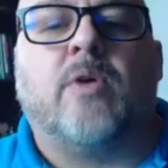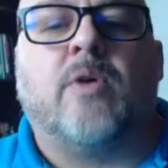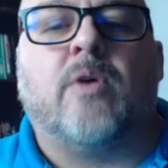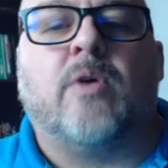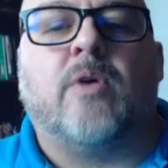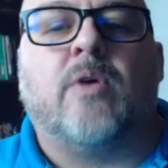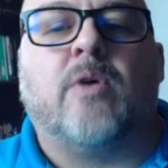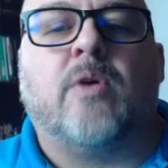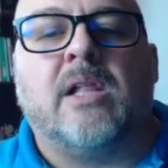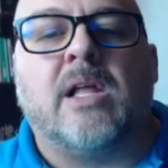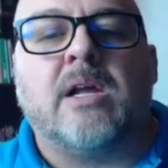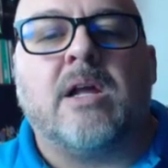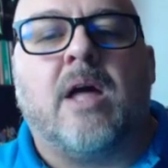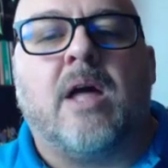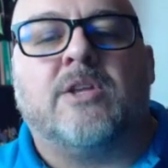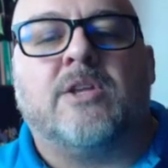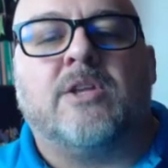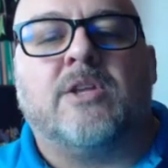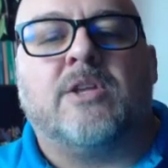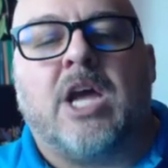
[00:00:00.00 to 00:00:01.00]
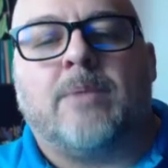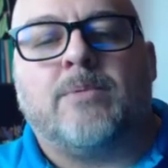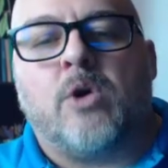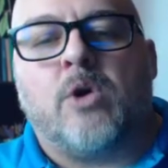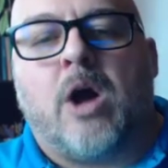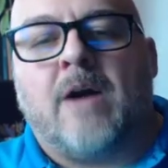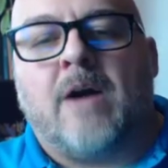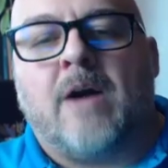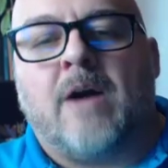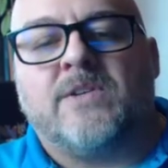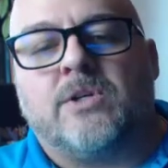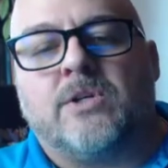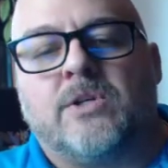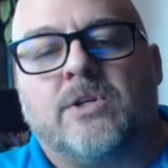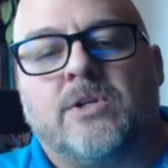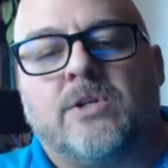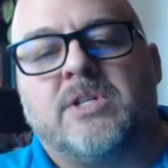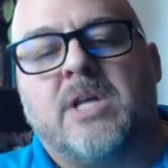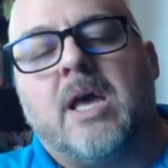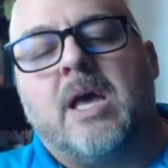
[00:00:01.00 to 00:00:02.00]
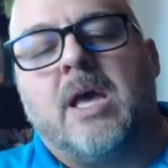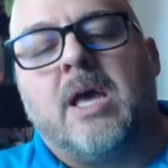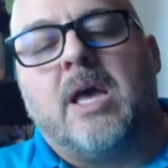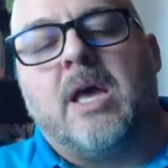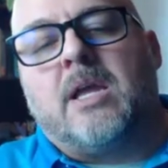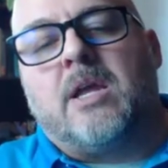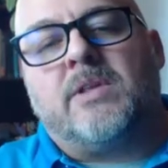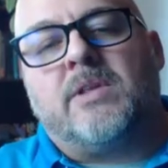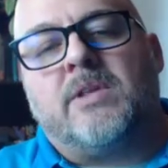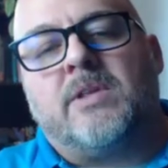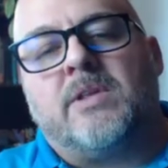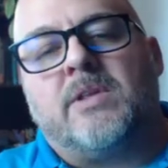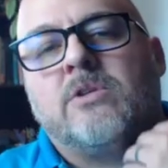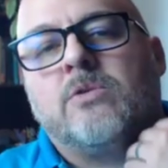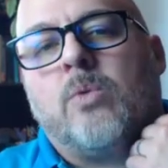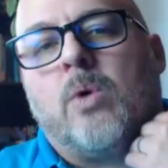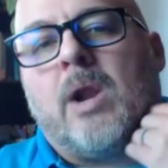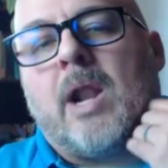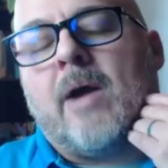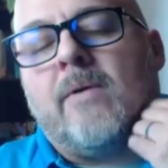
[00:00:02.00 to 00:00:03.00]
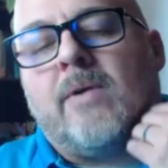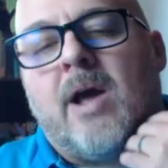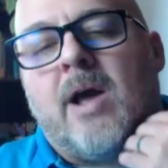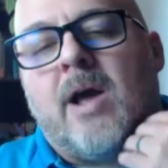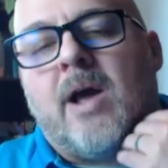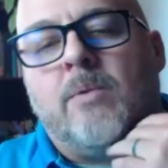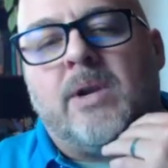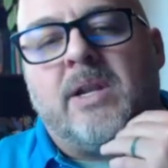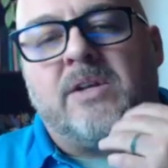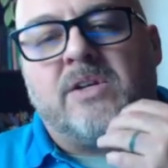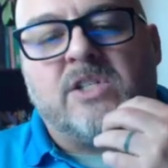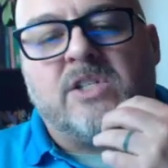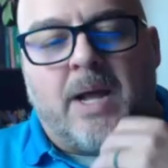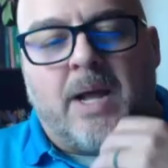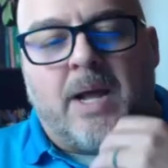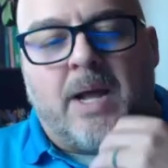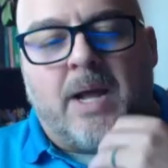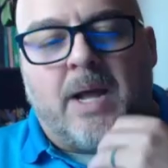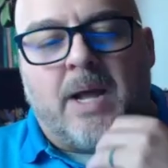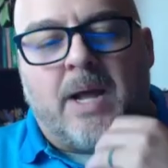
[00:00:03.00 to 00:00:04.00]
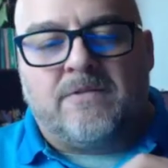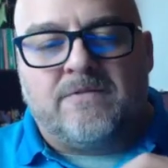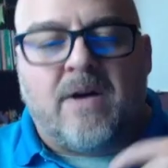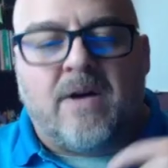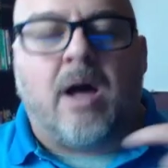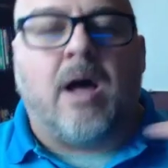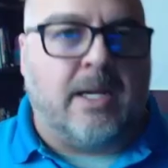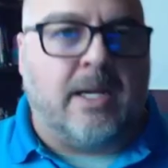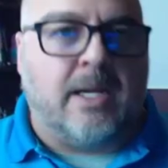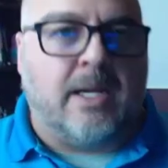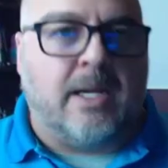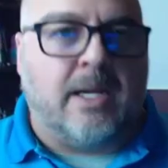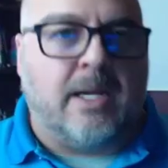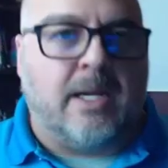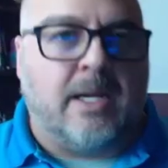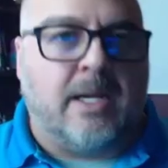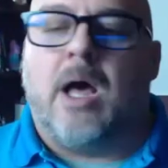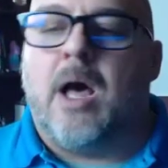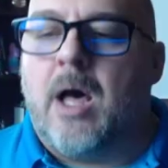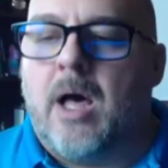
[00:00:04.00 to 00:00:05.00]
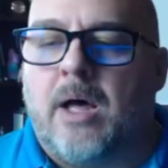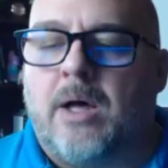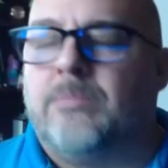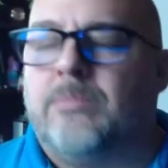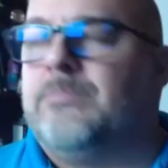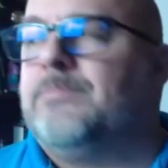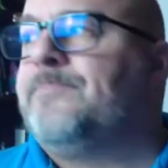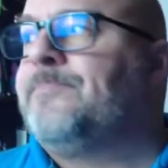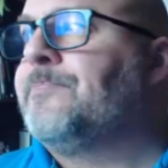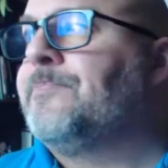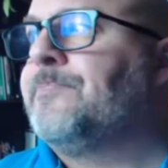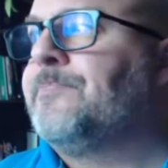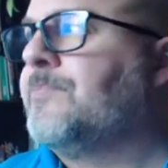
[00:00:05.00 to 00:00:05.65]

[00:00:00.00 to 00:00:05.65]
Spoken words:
So if I click on the chapter officers, this is where I would expect to find, who